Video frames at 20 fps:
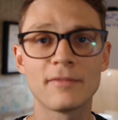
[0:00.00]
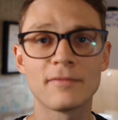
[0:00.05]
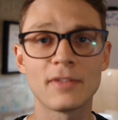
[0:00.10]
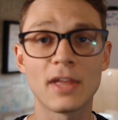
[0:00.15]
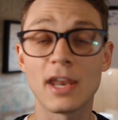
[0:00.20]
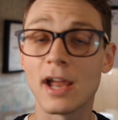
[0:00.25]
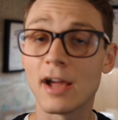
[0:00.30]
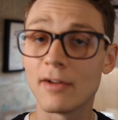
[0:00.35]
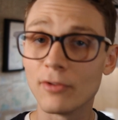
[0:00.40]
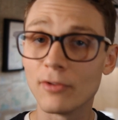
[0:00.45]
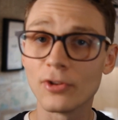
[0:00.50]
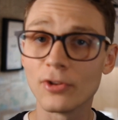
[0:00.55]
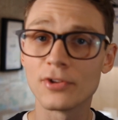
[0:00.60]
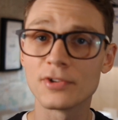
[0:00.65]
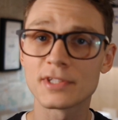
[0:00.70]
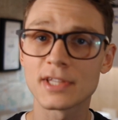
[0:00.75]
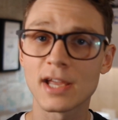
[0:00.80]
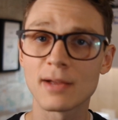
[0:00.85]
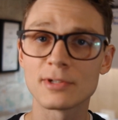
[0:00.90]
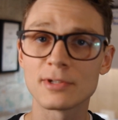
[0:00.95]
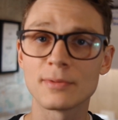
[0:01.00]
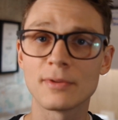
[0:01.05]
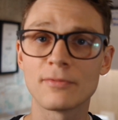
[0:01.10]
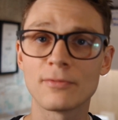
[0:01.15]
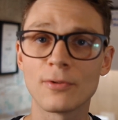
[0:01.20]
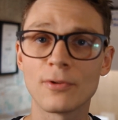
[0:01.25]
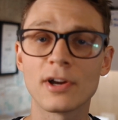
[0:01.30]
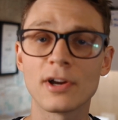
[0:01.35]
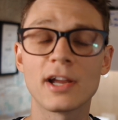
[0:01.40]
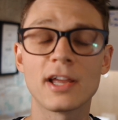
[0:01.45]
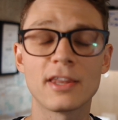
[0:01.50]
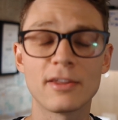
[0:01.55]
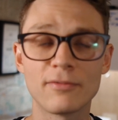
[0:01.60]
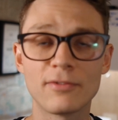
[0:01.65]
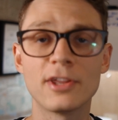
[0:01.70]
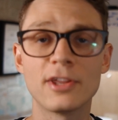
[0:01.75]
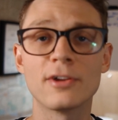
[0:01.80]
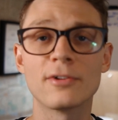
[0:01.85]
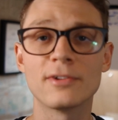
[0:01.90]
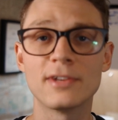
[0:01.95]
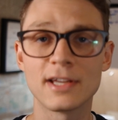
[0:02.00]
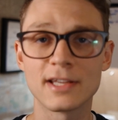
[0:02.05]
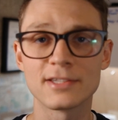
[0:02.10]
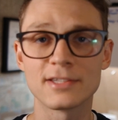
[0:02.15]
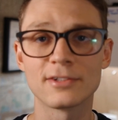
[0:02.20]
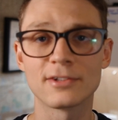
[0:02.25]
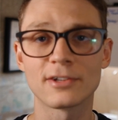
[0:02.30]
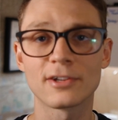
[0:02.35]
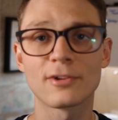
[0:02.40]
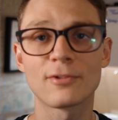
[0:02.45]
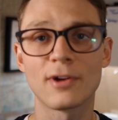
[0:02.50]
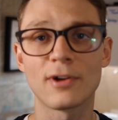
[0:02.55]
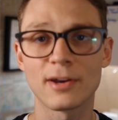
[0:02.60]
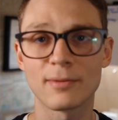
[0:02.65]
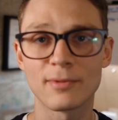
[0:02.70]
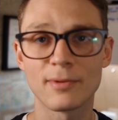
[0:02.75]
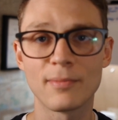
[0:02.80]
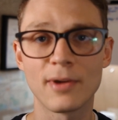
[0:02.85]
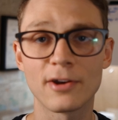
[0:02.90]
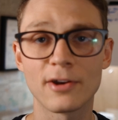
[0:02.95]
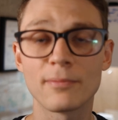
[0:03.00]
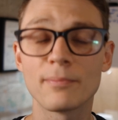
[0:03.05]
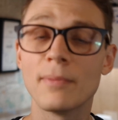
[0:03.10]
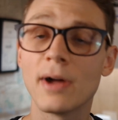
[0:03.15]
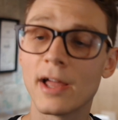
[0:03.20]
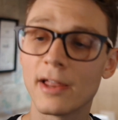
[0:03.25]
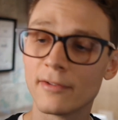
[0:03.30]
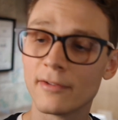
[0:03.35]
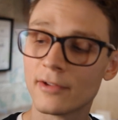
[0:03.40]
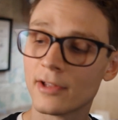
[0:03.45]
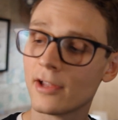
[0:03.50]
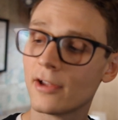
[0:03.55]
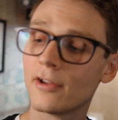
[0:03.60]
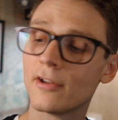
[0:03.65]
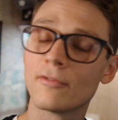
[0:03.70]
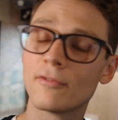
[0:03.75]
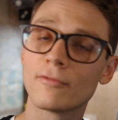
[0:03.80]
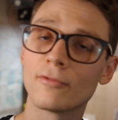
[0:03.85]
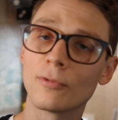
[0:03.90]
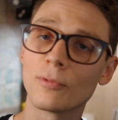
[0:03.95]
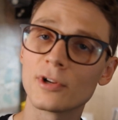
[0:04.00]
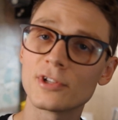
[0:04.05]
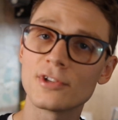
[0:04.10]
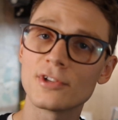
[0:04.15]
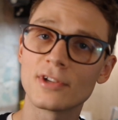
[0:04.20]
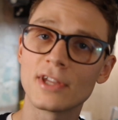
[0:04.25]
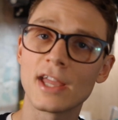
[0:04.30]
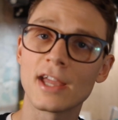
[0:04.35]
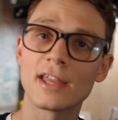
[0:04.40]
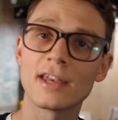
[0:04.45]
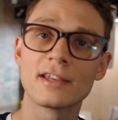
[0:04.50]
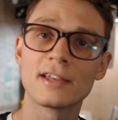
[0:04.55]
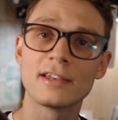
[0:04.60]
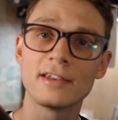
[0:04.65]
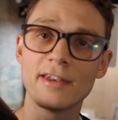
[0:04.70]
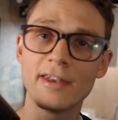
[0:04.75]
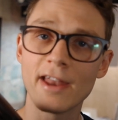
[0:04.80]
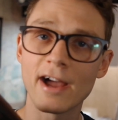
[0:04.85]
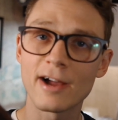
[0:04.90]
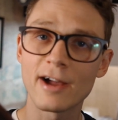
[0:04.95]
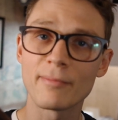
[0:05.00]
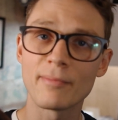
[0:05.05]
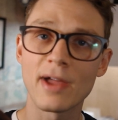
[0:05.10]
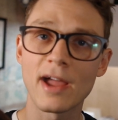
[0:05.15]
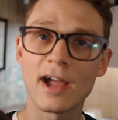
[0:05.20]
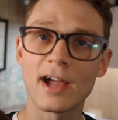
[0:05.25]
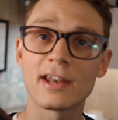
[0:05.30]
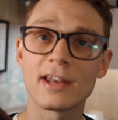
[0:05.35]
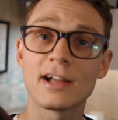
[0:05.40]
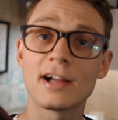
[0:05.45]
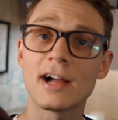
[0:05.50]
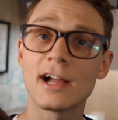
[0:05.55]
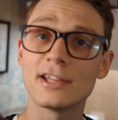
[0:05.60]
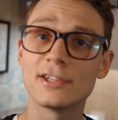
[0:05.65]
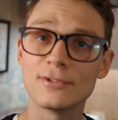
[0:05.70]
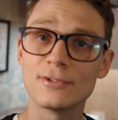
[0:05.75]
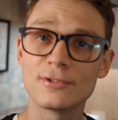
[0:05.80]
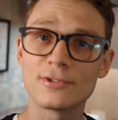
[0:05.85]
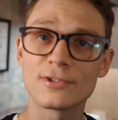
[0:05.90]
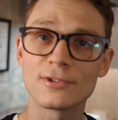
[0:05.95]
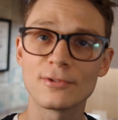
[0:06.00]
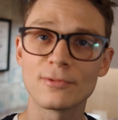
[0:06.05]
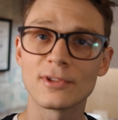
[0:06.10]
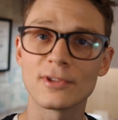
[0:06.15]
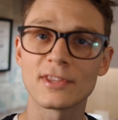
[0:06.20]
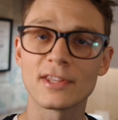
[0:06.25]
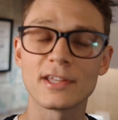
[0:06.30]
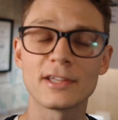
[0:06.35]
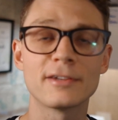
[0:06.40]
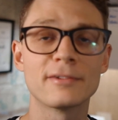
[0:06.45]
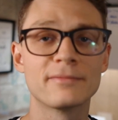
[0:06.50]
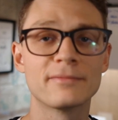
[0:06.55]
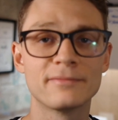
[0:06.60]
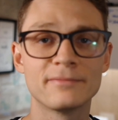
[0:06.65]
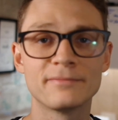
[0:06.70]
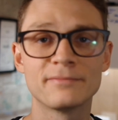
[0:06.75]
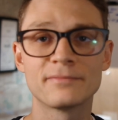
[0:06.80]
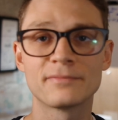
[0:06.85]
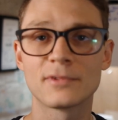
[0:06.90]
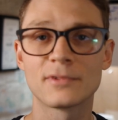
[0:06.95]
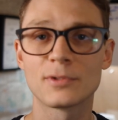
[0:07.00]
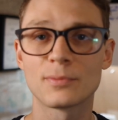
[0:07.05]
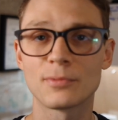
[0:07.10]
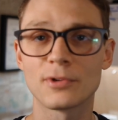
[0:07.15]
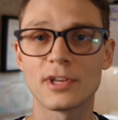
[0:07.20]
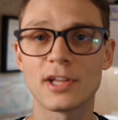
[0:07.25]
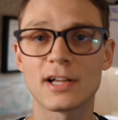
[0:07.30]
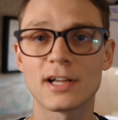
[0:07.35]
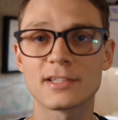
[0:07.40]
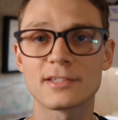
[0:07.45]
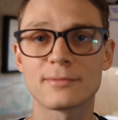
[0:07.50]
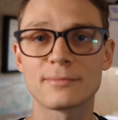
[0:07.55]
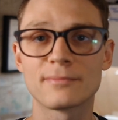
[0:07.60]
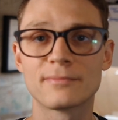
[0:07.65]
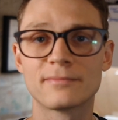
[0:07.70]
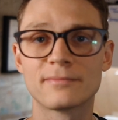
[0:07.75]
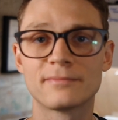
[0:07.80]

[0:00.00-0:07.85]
And I've owned those cameras before, and the video does look quite a bit better. But for what you get, not bad. I do shoot with it. It's pretty awesome.